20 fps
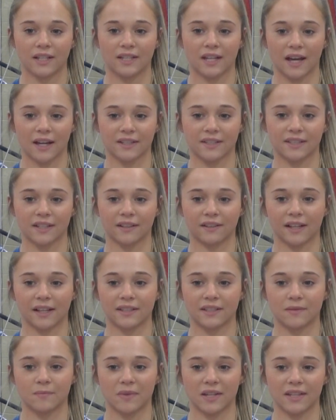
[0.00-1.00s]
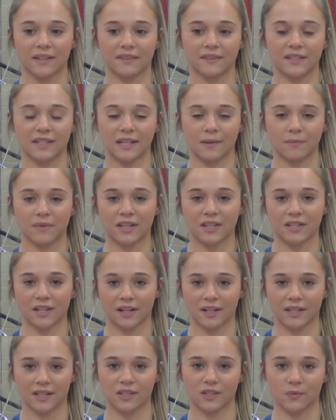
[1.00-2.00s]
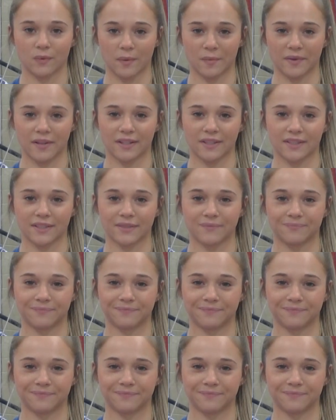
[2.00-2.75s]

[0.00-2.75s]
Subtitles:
Next, let's meet Team Kentucky swimmers.